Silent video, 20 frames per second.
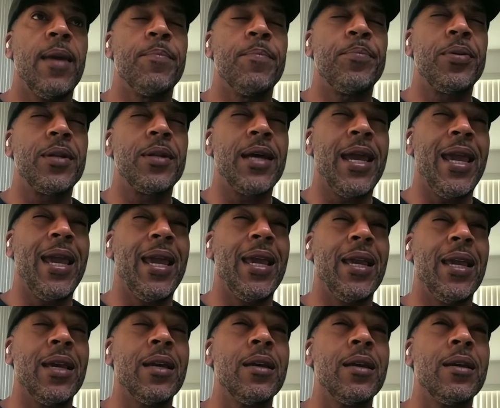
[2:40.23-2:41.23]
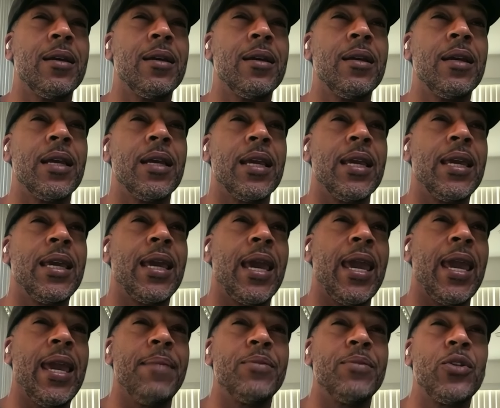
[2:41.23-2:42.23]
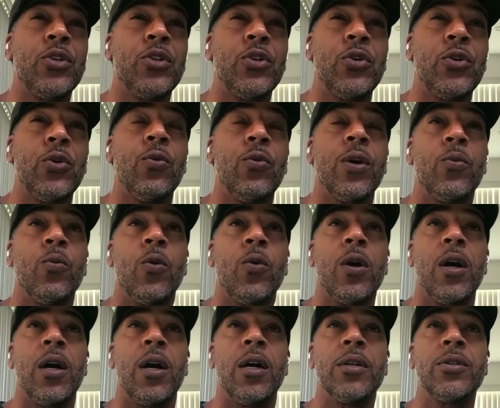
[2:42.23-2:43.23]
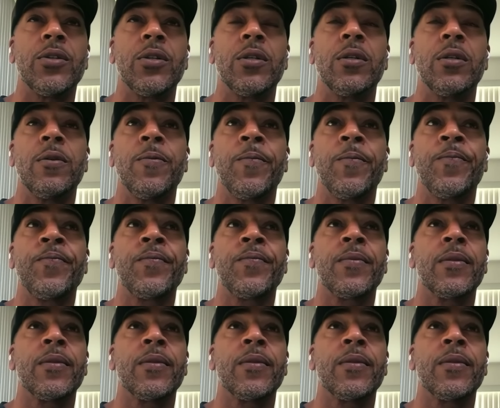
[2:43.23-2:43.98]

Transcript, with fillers: and playing in game two, it was